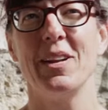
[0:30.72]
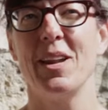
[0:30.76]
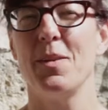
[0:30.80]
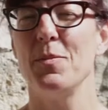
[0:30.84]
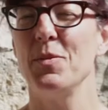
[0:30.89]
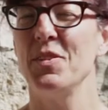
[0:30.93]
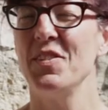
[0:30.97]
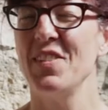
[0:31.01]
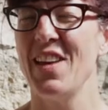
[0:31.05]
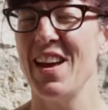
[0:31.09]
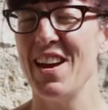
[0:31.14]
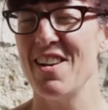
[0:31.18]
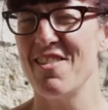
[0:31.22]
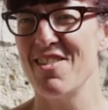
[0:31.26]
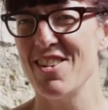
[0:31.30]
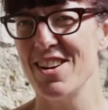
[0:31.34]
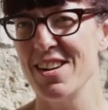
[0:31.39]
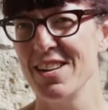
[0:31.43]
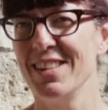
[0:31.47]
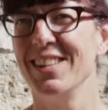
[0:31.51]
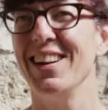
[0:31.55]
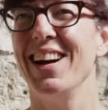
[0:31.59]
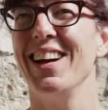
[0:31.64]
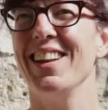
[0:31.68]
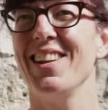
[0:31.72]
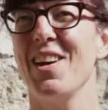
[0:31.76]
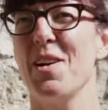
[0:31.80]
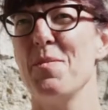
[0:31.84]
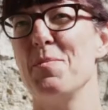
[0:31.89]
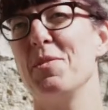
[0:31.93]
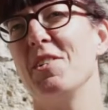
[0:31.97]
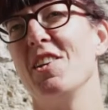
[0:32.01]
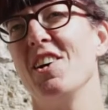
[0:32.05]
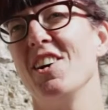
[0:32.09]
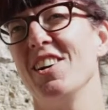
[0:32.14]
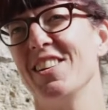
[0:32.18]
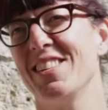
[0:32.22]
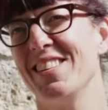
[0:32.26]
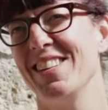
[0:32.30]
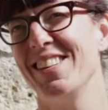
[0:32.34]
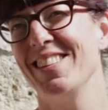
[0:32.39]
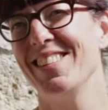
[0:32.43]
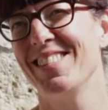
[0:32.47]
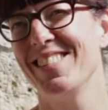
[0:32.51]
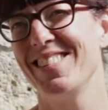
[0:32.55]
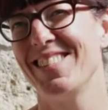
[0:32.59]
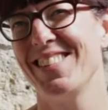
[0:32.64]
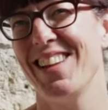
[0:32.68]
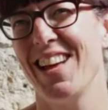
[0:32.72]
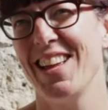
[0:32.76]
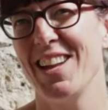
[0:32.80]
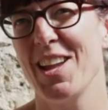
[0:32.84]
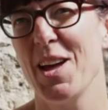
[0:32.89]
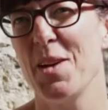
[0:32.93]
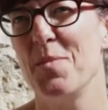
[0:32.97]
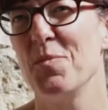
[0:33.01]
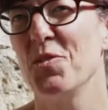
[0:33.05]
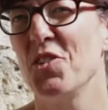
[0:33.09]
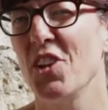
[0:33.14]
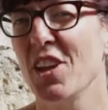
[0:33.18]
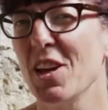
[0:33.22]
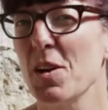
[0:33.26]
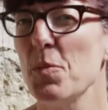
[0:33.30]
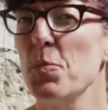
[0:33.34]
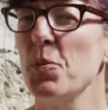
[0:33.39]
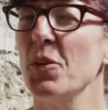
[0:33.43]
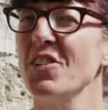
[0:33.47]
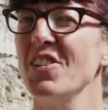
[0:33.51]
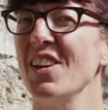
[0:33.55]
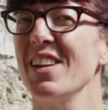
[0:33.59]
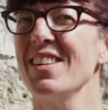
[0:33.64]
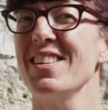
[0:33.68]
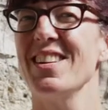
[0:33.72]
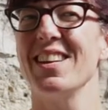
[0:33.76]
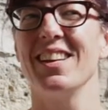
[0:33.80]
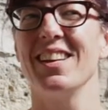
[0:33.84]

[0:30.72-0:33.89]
My name's Sarah, and I'm an artist. And I'm doing a project